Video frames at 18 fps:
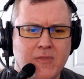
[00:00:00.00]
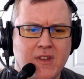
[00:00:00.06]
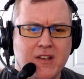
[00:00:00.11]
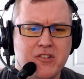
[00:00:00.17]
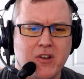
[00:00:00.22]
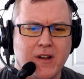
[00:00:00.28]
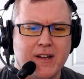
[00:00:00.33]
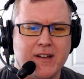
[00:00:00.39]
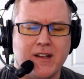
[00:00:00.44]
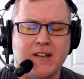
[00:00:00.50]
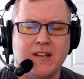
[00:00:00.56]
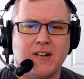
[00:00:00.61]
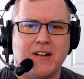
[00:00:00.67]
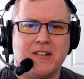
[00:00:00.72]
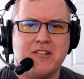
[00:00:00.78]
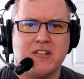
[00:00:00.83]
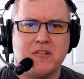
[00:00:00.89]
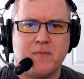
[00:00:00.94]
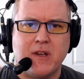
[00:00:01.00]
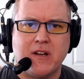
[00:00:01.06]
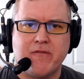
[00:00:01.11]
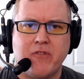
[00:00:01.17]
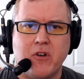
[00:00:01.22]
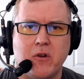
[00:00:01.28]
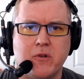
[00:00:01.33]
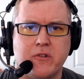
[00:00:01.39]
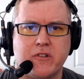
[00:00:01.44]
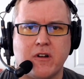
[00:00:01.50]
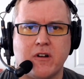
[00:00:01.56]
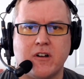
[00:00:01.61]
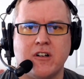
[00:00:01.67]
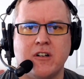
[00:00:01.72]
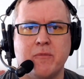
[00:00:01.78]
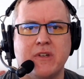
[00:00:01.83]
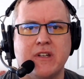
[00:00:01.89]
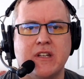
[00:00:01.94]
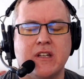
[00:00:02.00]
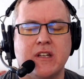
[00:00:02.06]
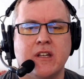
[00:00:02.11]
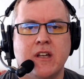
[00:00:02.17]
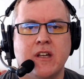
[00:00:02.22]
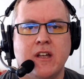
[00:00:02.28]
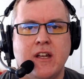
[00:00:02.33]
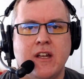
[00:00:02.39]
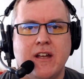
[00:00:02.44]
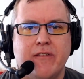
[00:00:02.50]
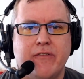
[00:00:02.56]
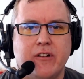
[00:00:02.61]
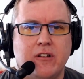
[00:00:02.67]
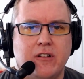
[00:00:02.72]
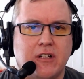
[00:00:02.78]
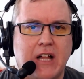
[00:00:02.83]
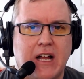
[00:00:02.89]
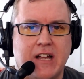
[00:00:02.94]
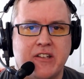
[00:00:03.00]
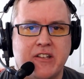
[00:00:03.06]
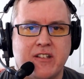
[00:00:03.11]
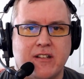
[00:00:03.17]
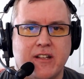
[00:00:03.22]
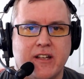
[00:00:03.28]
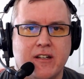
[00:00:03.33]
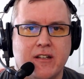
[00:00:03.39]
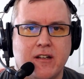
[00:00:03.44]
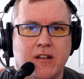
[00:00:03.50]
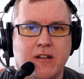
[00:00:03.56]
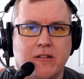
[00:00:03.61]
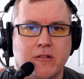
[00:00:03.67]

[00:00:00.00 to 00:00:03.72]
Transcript: So I, you know, I suspect folks are going to be feel a little isolated,